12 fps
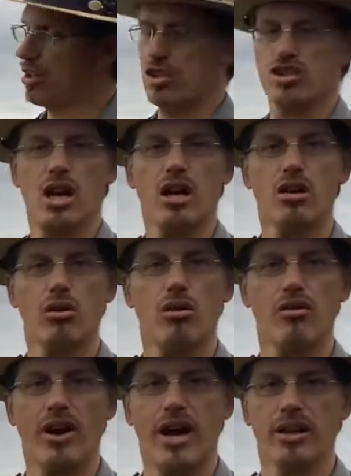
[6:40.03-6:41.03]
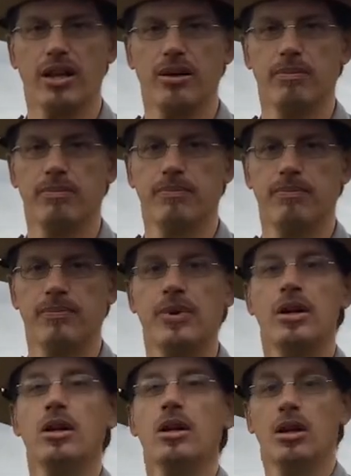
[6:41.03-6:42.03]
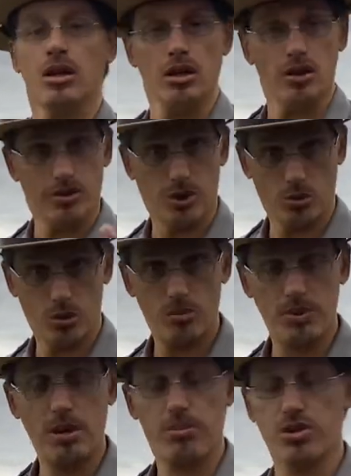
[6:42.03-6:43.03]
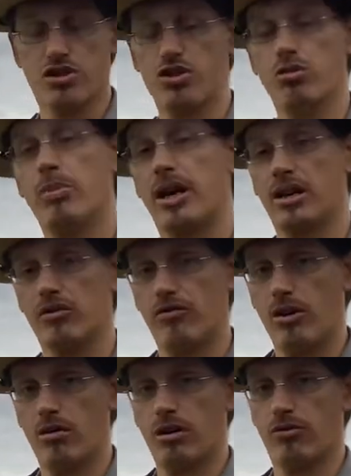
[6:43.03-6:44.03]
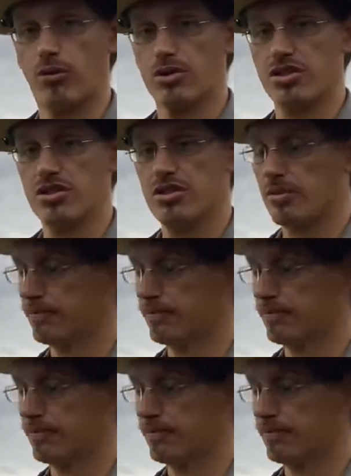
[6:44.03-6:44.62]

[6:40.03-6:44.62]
Shenandoah Valley. There would be a pursuit by Confederate forces.